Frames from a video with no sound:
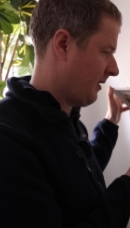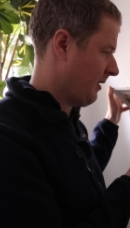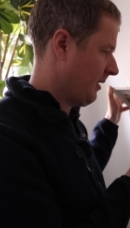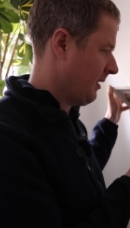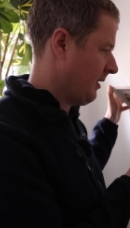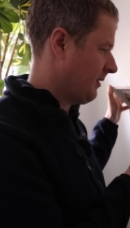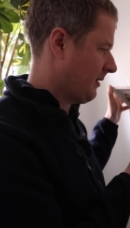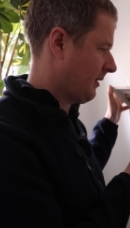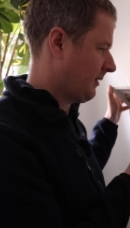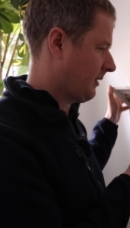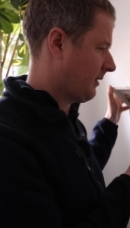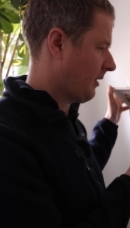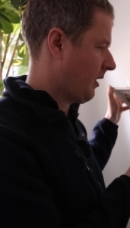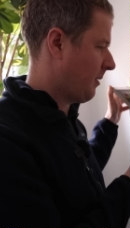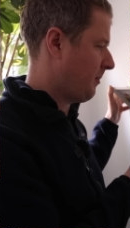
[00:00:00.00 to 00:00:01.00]
So that's a
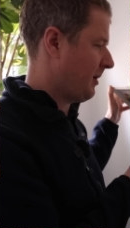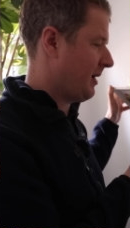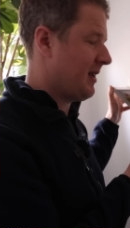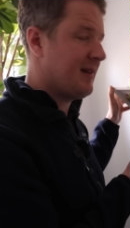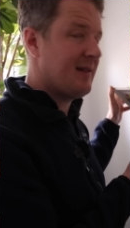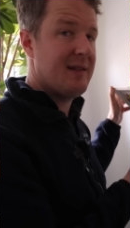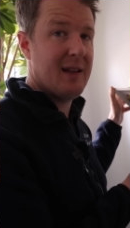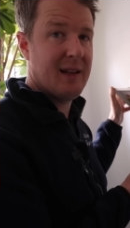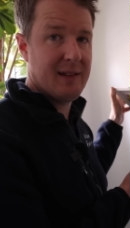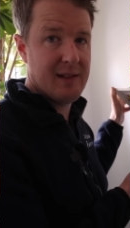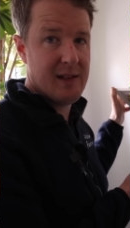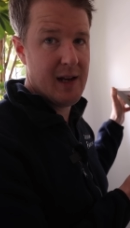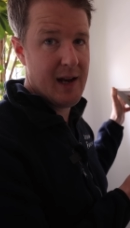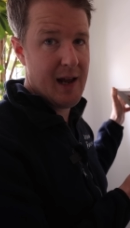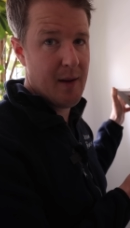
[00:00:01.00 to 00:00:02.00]
type B
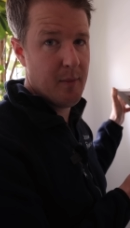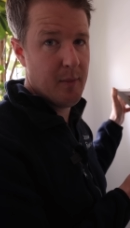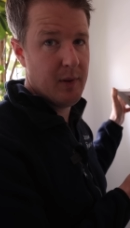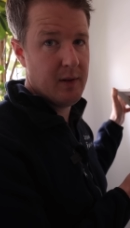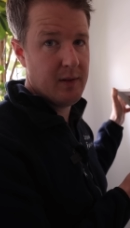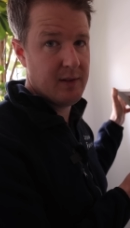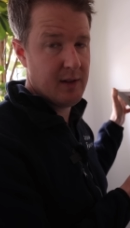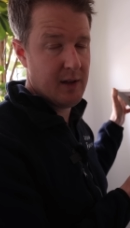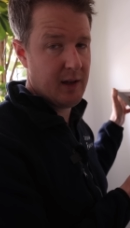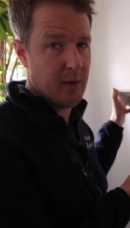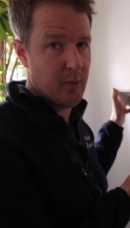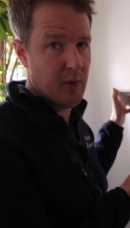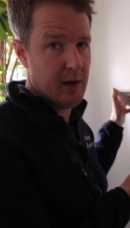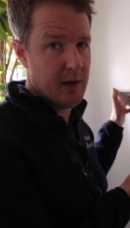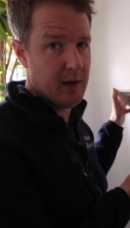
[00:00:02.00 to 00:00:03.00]
16 amp
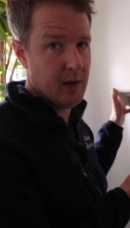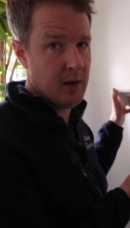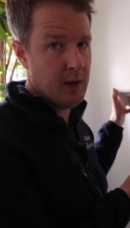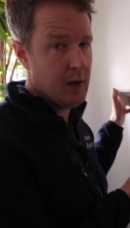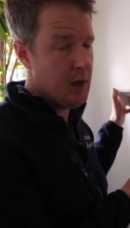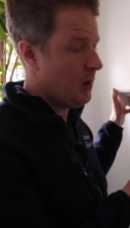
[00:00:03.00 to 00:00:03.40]
circuit breaker,